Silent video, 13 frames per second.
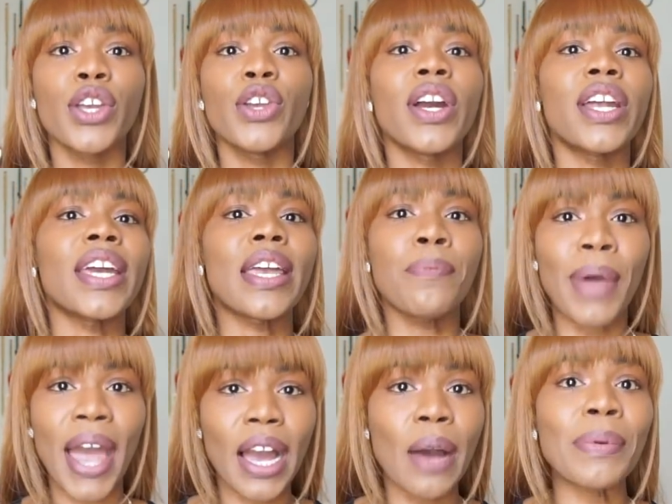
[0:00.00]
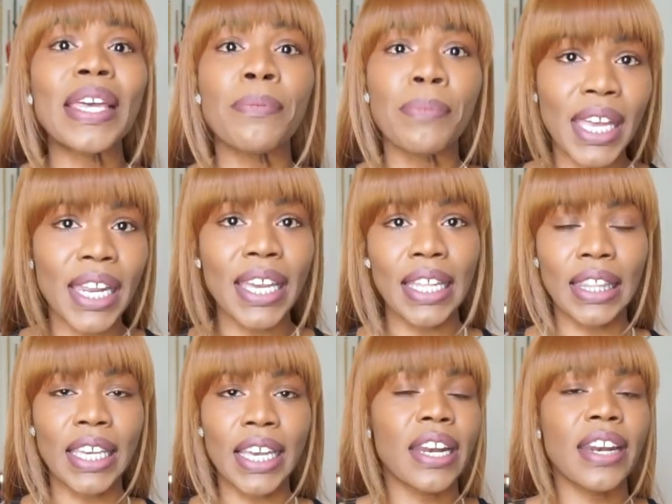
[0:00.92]
you're gonna get back up
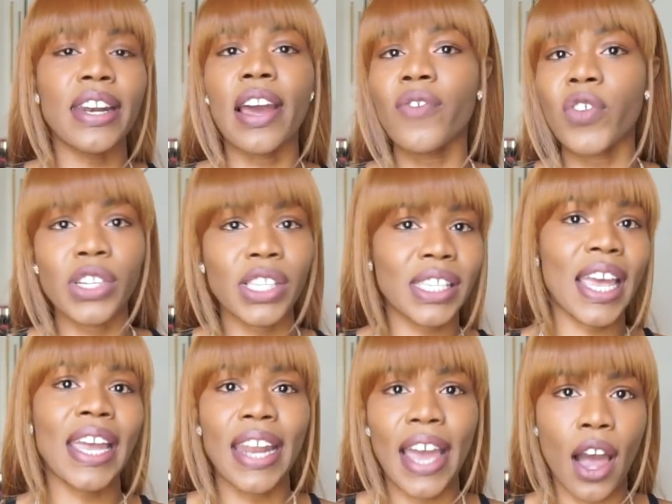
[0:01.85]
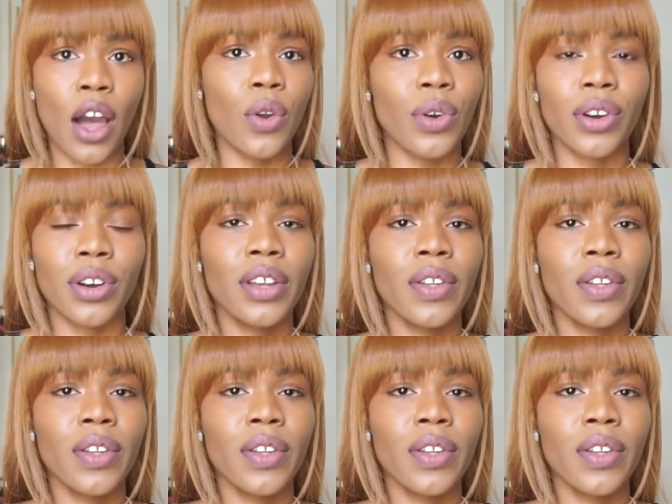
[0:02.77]
immediately. Never stay down.